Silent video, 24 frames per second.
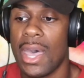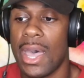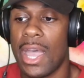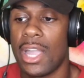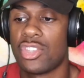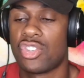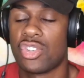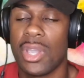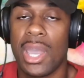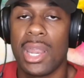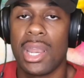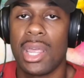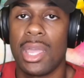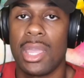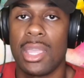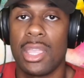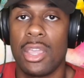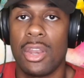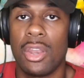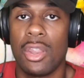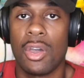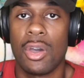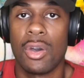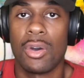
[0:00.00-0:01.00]
I try to,
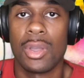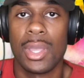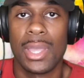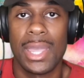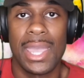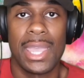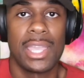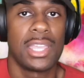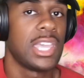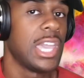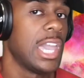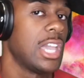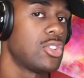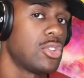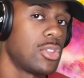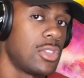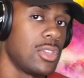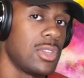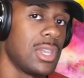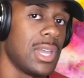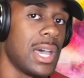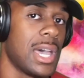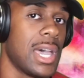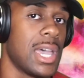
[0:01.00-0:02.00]
you know, engage
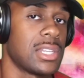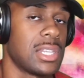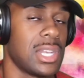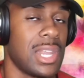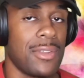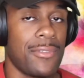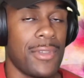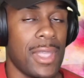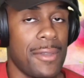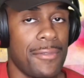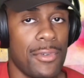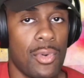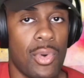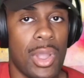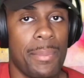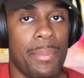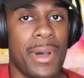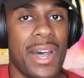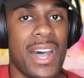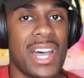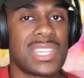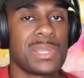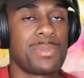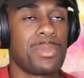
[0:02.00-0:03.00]
with you guys in every way
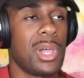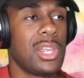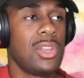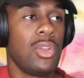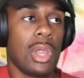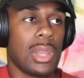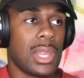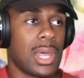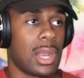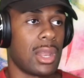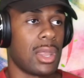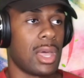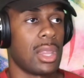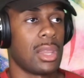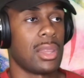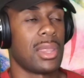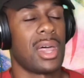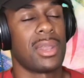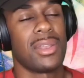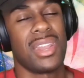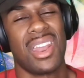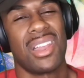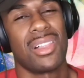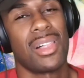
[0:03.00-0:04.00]
possible. I know not
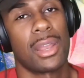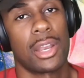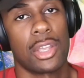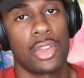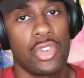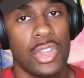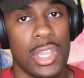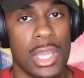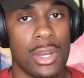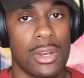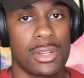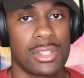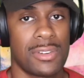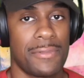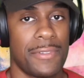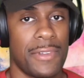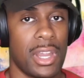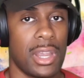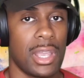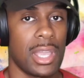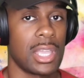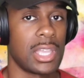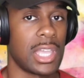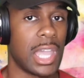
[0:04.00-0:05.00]
a lot of creators are
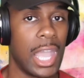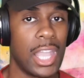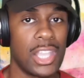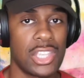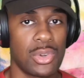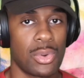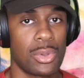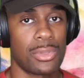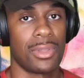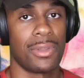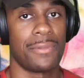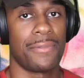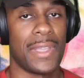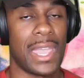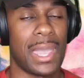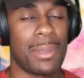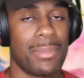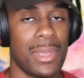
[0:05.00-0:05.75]
very engaging with their fan